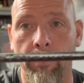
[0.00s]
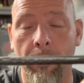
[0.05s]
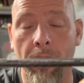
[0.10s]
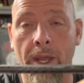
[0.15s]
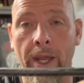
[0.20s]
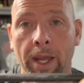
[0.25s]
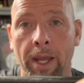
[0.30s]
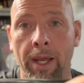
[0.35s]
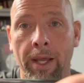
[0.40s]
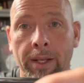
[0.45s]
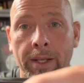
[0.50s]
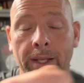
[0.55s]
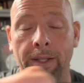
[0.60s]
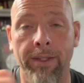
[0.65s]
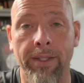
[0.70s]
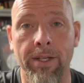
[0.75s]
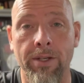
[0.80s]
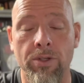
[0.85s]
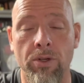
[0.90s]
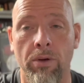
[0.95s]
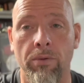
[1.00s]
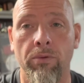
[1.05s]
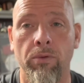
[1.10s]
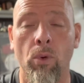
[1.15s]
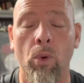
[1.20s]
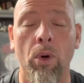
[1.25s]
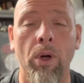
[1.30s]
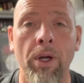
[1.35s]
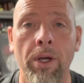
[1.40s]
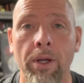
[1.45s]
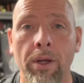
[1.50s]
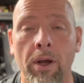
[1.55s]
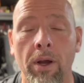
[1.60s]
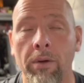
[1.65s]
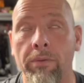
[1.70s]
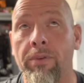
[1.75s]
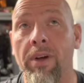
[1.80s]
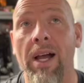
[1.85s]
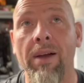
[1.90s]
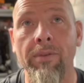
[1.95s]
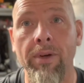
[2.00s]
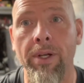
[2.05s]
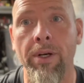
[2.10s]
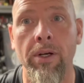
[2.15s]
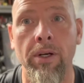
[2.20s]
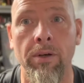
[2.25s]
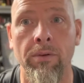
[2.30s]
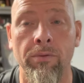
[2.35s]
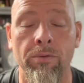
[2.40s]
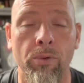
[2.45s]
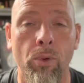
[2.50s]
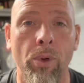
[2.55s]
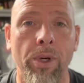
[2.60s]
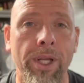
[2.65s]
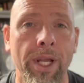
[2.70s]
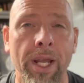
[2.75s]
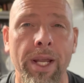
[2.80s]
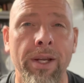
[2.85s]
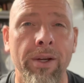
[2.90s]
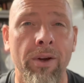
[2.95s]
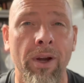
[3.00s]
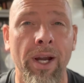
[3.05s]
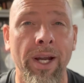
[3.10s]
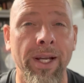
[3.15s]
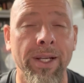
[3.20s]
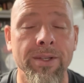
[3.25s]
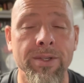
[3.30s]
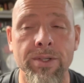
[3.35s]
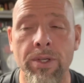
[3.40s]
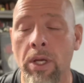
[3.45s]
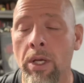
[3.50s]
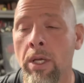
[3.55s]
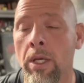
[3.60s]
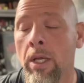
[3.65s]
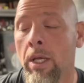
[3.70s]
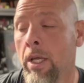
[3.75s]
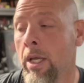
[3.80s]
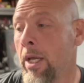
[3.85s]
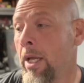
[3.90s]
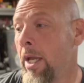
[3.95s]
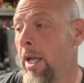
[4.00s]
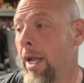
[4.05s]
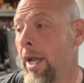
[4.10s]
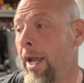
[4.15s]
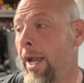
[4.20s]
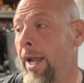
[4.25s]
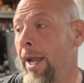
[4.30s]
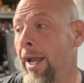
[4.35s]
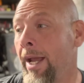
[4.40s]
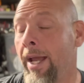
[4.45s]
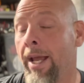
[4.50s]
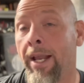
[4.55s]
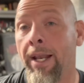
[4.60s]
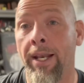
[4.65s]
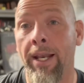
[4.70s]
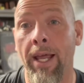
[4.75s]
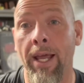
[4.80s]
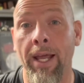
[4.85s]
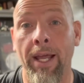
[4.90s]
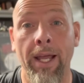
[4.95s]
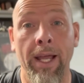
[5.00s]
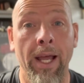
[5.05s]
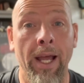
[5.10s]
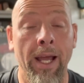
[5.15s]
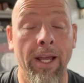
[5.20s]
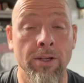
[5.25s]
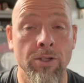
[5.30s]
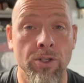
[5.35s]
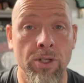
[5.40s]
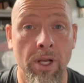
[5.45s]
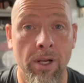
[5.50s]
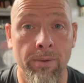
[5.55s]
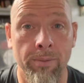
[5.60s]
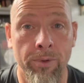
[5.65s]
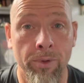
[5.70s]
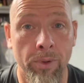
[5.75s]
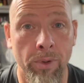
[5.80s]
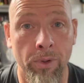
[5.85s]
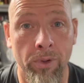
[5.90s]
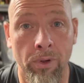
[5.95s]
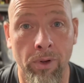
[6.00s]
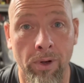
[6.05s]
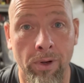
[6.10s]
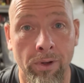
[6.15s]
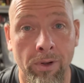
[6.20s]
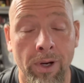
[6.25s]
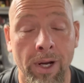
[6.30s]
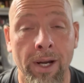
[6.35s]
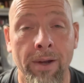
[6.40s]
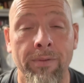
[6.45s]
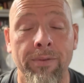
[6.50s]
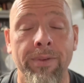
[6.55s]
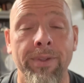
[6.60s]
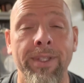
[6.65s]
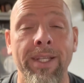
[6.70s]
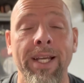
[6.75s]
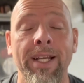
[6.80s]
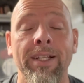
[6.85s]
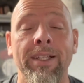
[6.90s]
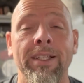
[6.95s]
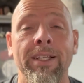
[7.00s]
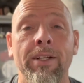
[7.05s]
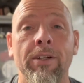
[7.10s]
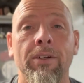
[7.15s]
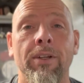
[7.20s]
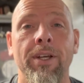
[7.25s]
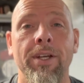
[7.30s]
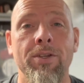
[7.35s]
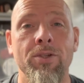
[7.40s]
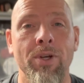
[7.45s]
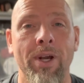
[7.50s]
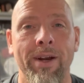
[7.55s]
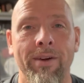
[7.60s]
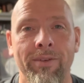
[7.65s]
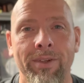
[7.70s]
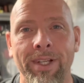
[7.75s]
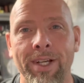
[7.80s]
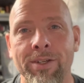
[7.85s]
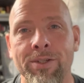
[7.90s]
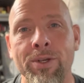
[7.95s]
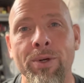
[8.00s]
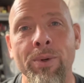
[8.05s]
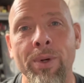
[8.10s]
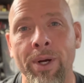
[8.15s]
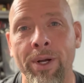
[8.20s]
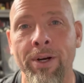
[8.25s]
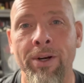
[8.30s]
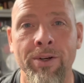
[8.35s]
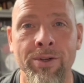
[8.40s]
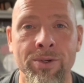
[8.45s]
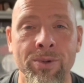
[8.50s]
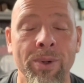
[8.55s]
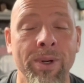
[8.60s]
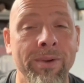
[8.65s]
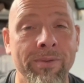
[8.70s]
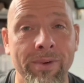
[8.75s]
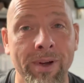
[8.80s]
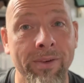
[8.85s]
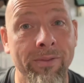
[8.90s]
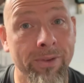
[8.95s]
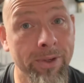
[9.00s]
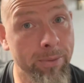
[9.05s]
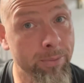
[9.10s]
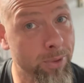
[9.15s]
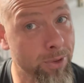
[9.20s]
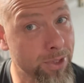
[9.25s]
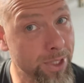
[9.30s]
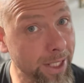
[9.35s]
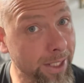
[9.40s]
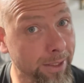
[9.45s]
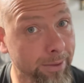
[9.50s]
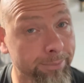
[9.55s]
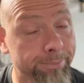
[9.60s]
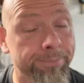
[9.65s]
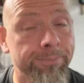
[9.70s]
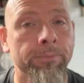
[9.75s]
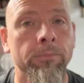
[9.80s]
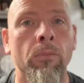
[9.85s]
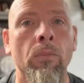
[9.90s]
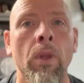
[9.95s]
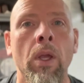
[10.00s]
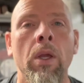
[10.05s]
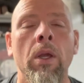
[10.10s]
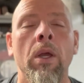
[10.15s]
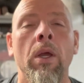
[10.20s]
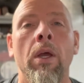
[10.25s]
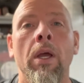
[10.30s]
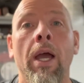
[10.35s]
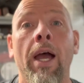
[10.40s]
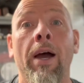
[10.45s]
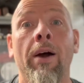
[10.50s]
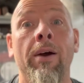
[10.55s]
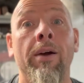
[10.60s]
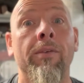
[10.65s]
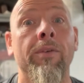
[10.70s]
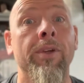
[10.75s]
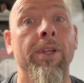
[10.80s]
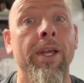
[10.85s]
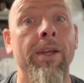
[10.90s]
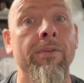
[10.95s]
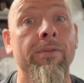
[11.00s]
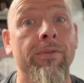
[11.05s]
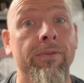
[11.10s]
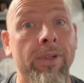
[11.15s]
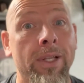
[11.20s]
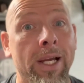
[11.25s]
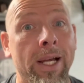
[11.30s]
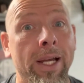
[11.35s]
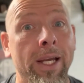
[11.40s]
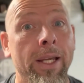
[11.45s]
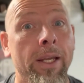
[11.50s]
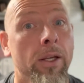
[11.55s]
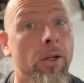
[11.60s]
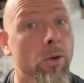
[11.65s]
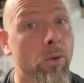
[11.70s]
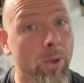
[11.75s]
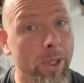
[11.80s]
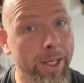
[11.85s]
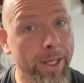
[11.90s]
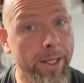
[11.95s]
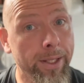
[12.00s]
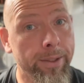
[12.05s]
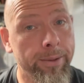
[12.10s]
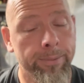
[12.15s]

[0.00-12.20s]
and that these are 548 grains. And I shot them through a chronograph. They literally travel at 225 feet per second. However, they fly quiet.